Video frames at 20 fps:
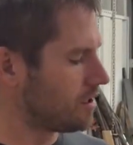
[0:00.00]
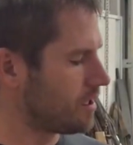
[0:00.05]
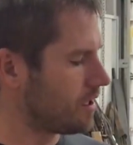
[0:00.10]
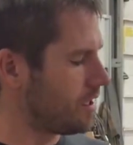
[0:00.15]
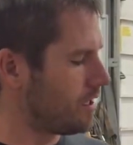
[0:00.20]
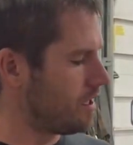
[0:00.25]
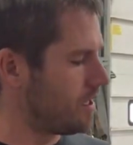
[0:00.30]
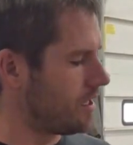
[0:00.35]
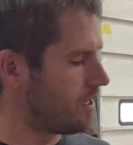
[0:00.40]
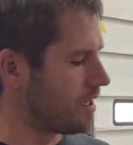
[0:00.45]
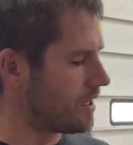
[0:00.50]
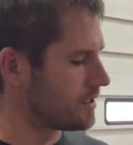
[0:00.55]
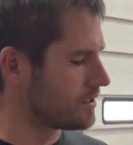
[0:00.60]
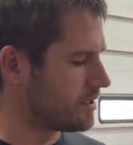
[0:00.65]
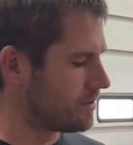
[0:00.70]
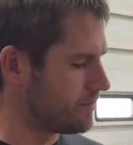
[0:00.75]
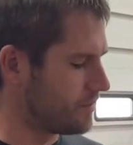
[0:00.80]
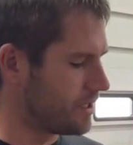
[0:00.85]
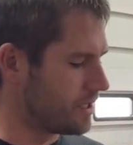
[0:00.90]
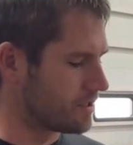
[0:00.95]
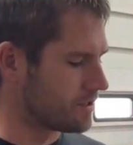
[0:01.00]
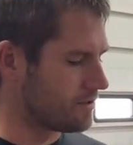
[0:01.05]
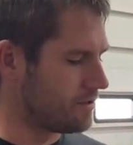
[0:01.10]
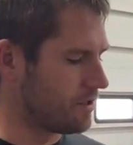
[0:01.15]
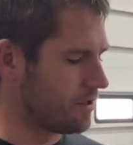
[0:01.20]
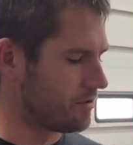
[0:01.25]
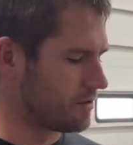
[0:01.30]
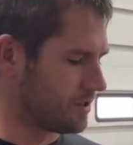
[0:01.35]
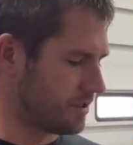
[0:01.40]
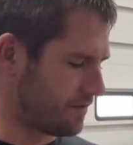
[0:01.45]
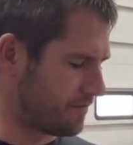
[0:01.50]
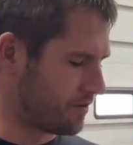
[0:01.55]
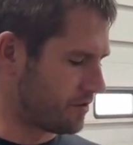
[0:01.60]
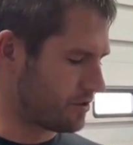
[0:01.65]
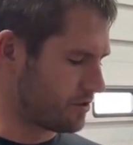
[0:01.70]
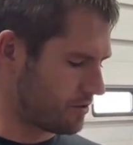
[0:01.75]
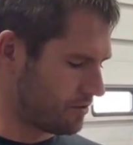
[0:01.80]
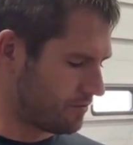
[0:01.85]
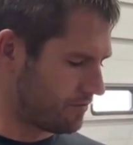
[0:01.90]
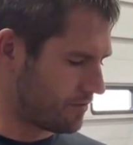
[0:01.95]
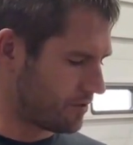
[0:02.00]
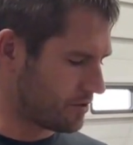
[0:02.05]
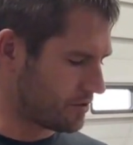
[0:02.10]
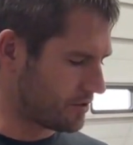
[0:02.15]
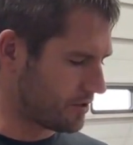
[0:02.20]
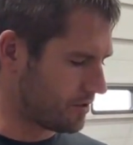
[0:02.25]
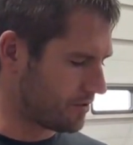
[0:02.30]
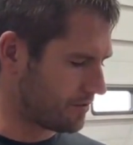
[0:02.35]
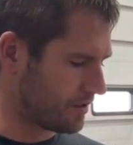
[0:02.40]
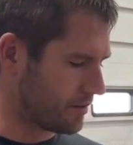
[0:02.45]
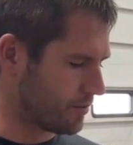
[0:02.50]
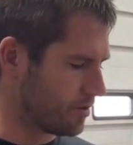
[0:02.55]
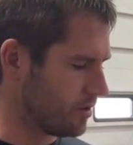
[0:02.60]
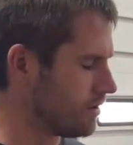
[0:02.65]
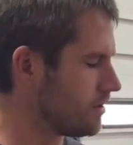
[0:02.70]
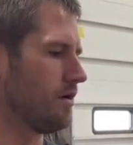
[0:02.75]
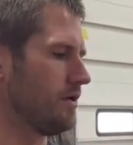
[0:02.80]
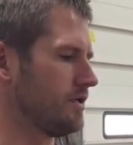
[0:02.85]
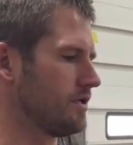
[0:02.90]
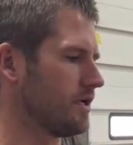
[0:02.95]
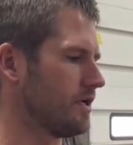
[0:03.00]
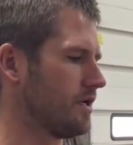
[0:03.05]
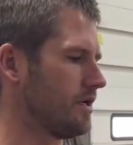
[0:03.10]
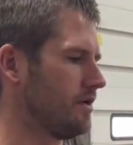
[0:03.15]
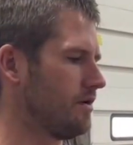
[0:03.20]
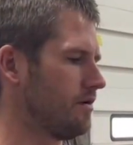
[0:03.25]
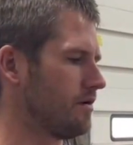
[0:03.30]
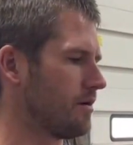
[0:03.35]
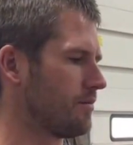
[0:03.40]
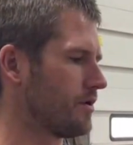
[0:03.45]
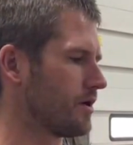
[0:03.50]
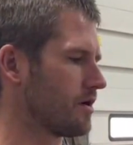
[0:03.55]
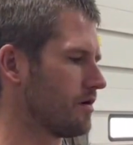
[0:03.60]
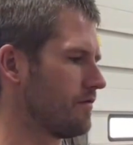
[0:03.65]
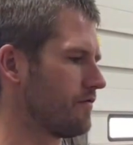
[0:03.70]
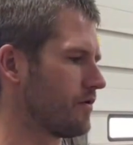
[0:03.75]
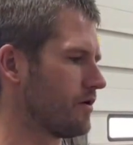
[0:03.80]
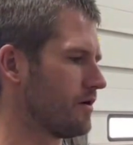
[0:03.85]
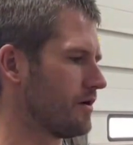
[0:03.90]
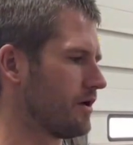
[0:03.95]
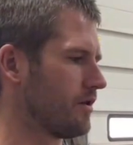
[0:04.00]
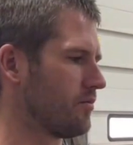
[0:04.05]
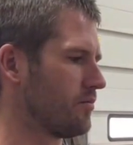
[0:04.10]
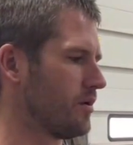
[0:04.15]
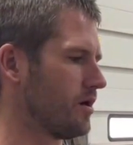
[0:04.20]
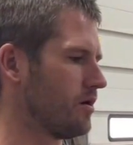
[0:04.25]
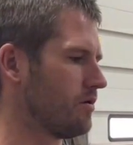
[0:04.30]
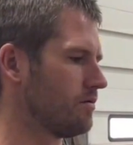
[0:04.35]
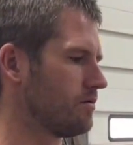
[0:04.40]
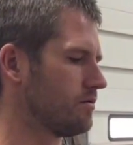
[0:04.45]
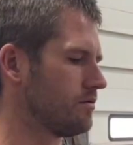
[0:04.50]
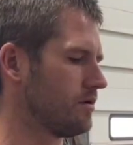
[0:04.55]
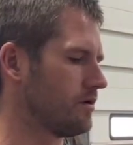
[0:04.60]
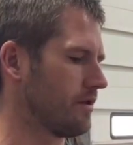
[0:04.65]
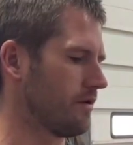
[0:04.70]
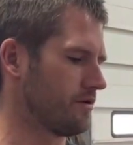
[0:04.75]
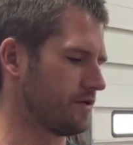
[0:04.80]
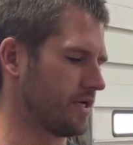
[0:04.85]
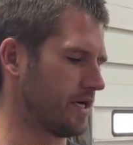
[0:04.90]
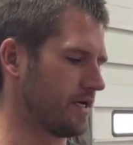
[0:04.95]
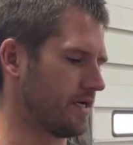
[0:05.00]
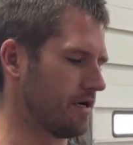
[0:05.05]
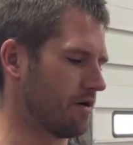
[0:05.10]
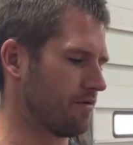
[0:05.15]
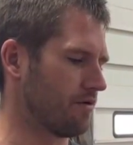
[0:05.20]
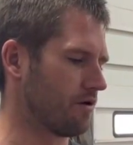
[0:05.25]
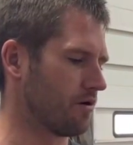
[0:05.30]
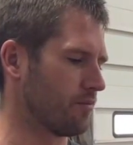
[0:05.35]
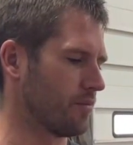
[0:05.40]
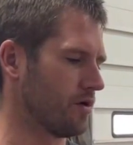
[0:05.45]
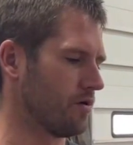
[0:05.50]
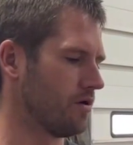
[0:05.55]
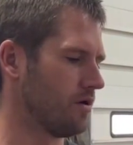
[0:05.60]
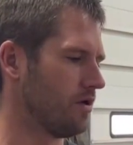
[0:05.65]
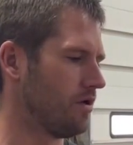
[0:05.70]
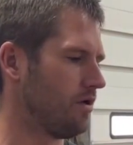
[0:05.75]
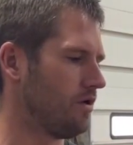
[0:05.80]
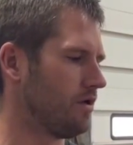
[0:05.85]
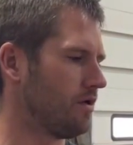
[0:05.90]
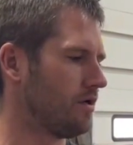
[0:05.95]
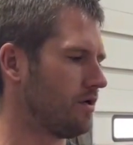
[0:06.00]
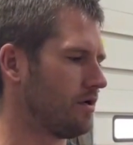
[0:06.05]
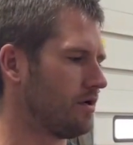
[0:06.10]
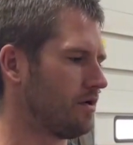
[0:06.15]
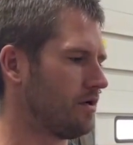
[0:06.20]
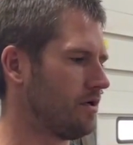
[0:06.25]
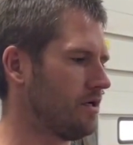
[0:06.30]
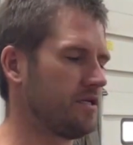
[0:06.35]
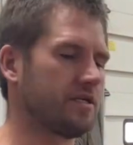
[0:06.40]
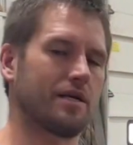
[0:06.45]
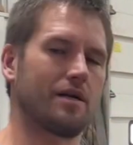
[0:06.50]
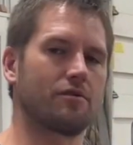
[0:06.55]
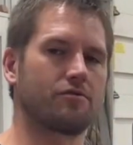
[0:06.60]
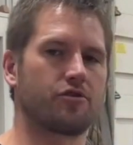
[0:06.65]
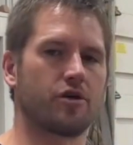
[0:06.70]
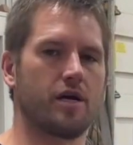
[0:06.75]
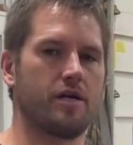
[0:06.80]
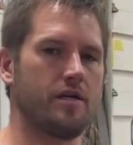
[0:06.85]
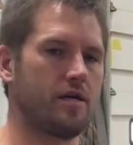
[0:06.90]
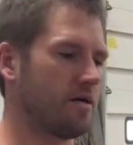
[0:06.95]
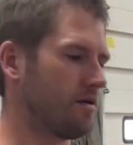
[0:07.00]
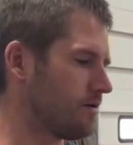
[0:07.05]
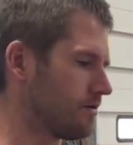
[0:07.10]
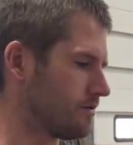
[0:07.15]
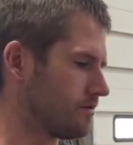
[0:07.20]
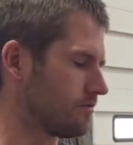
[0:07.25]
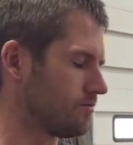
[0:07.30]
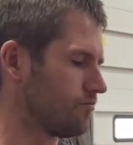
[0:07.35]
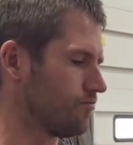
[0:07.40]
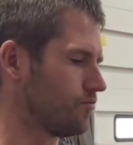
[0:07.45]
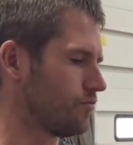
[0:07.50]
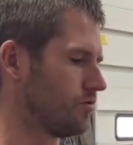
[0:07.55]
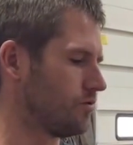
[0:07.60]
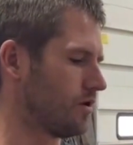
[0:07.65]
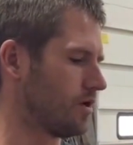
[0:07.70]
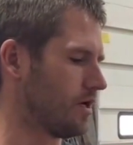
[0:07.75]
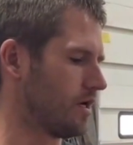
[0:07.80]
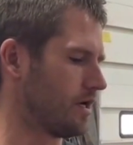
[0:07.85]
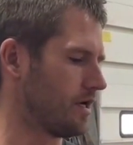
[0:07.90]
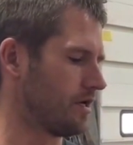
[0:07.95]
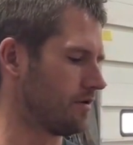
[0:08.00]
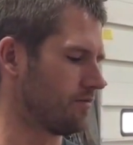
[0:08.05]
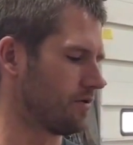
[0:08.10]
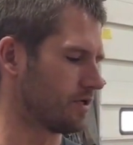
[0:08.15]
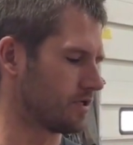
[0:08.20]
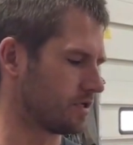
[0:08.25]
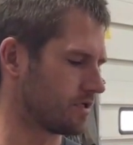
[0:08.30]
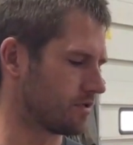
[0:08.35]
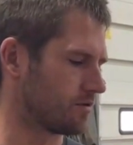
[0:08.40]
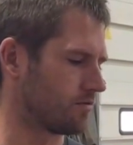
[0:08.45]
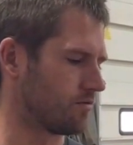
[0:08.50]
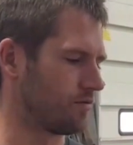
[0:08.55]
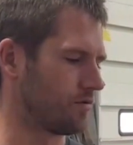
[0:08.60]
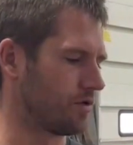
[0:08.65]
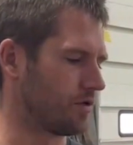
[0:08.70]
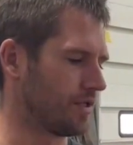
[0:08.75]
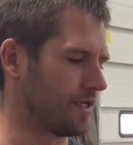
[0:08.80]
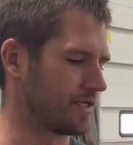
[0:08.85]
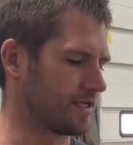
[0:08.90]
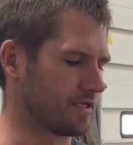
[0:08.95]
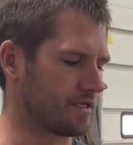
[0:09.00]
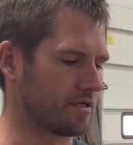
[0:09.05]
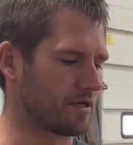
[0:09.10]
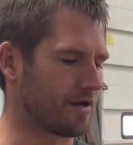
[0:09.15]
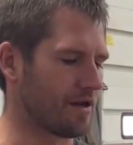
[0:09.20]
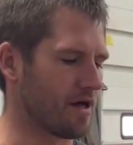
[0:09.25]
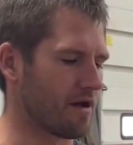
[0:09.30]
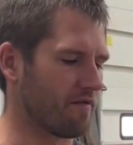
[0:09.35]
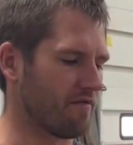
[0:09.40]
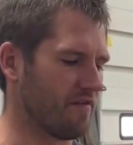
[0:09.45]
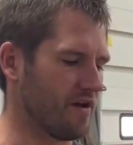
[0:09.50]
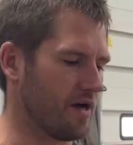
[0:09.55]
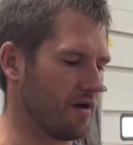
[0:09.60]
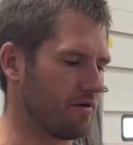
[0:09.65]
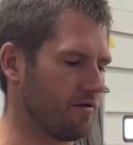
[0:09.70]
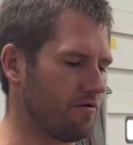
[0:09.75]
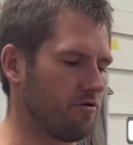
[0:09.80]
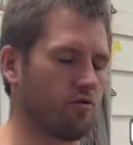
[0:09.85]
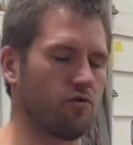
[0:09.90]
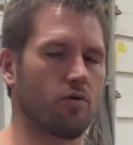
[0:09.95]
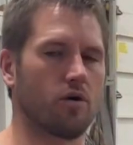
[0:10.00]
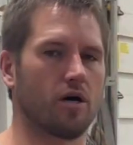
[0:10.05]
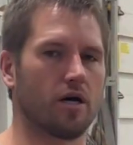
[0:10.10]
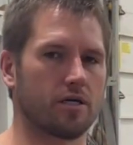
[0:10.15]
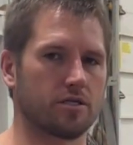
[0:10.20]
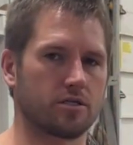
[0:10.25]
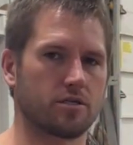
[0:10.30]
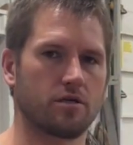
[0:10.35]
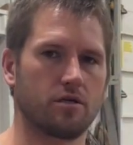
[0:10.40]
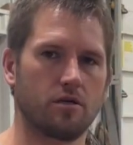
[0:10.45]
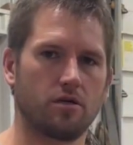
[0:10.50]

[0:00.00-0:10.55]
And I said, because you know, it's the first serial number. He said, I'm looking for another bow, another takedown longbow. He said, I'll trade you. And this is a lot of value to us